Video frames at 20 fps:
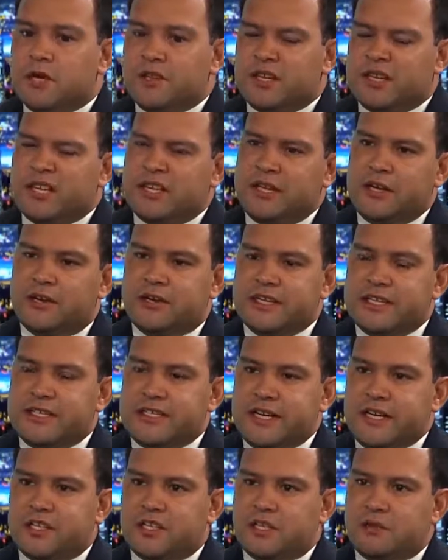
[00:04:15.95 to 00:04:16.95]
the clear
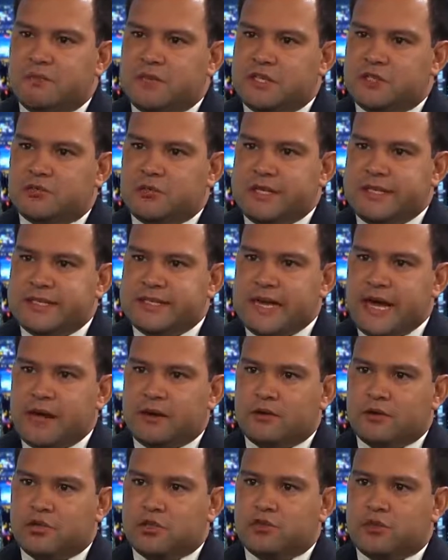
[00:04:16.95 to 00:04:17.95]
distinction between
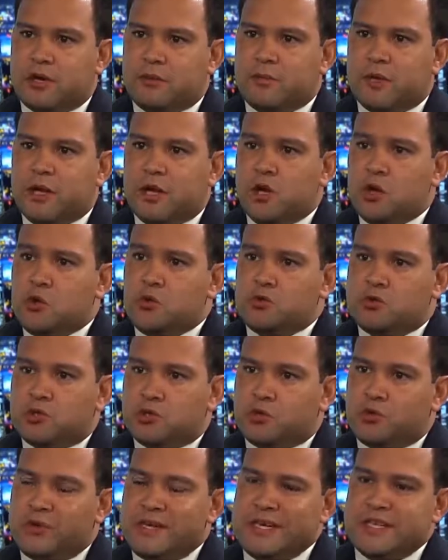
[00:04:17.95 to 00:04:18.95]
Donald Trump, whose
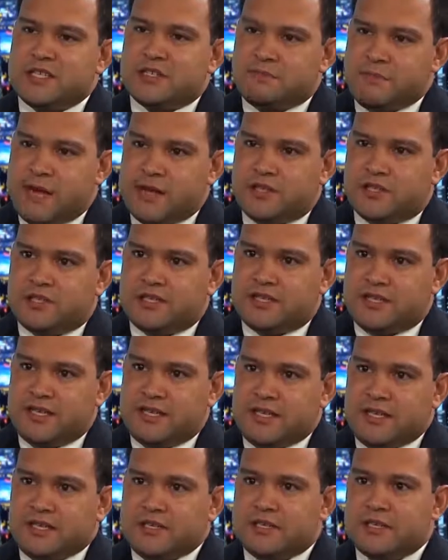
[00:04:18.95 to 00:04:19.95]
creeds match his
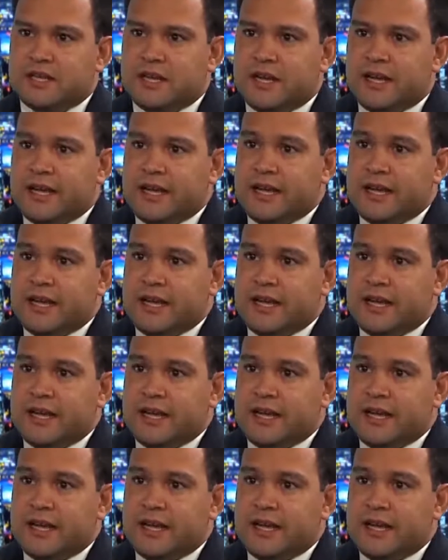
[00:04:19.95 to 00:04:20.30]
deeds,